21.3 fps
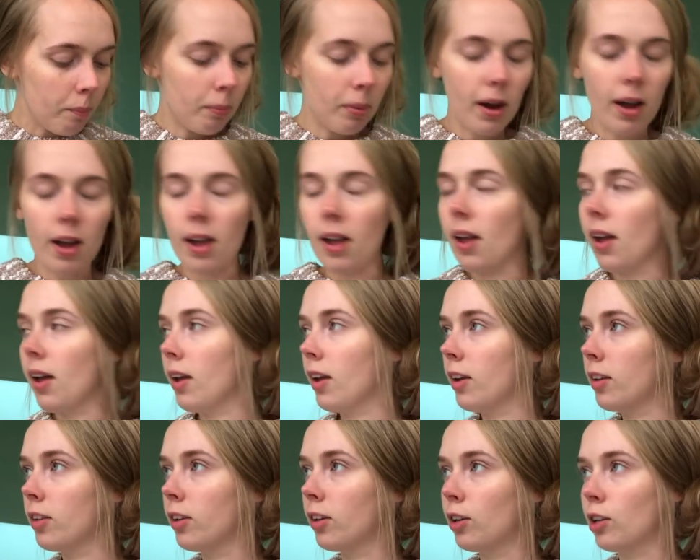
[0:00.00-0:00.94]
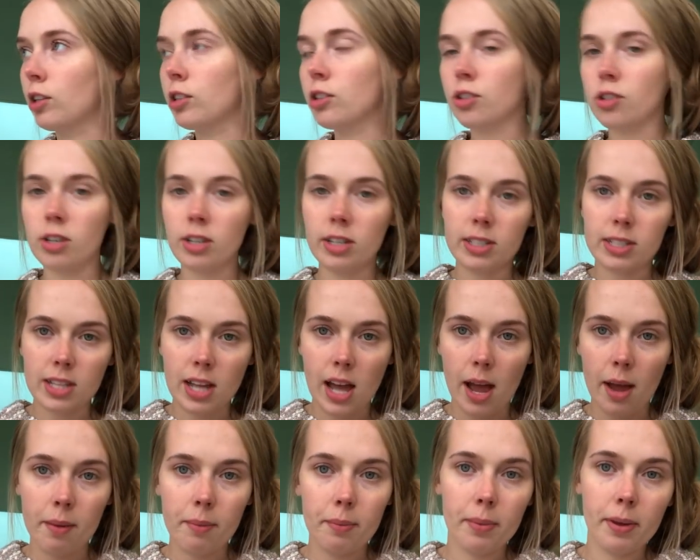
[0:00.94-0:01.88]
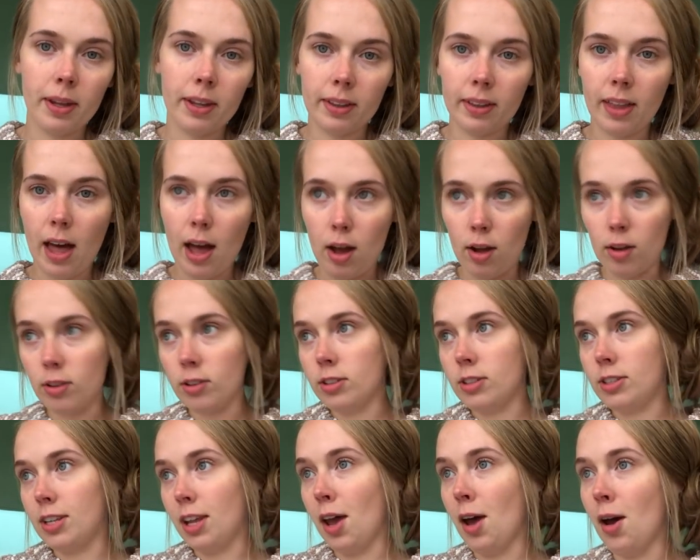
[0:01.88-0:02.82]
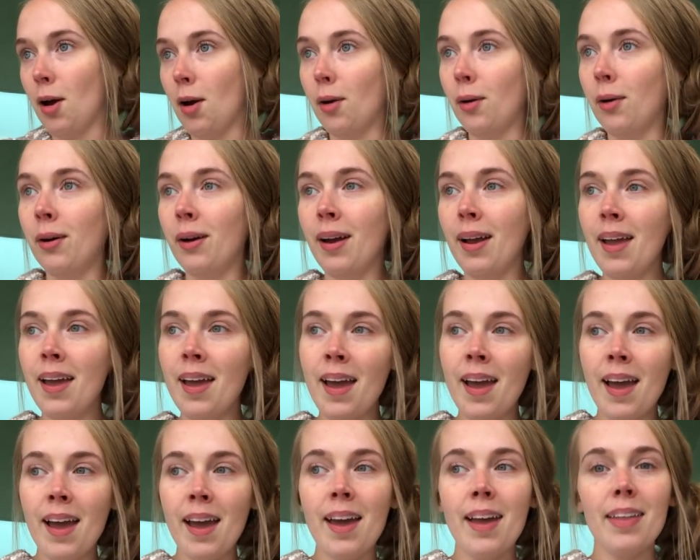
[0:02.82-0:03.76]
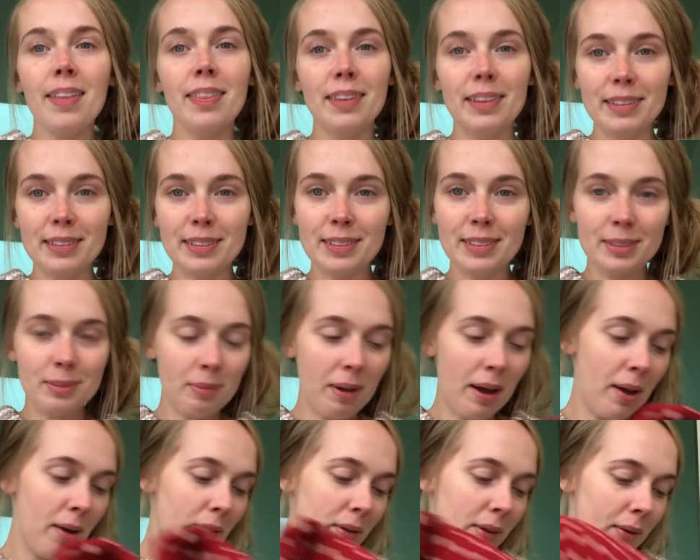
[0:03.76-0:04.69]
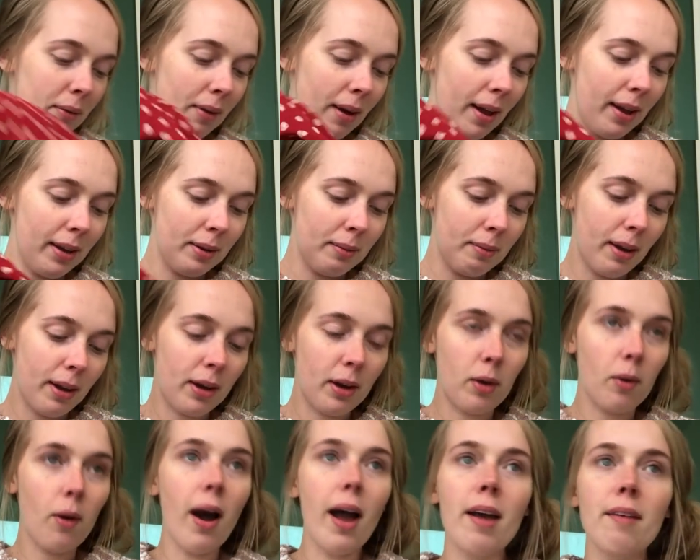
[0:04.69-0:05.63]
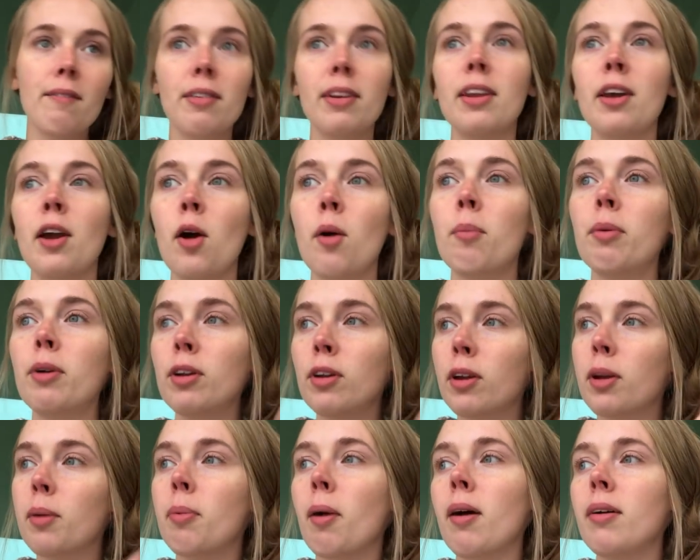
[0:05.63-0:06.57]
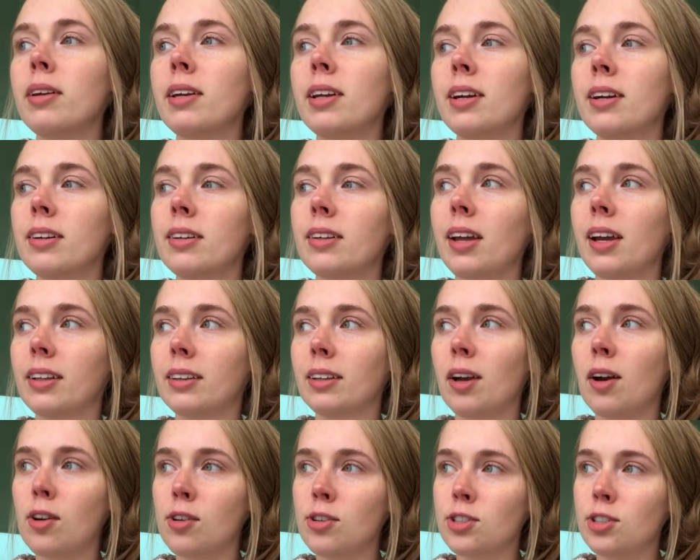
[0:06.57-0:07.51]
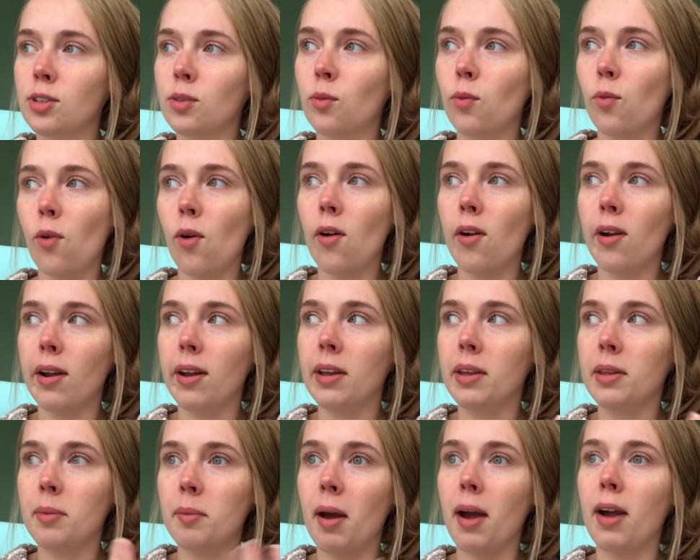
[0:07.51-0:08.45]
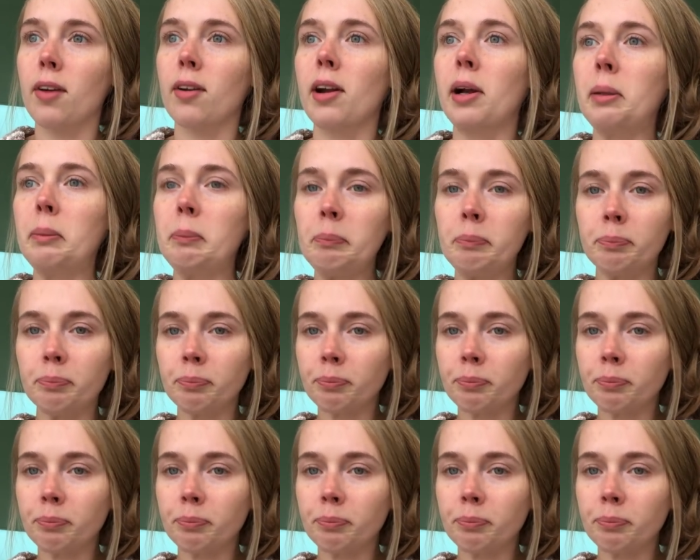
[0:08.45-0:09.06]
But the girls are inside being loud, so this is my only way to make a quiet video, but you can probably hear like the ocean roaring in the background.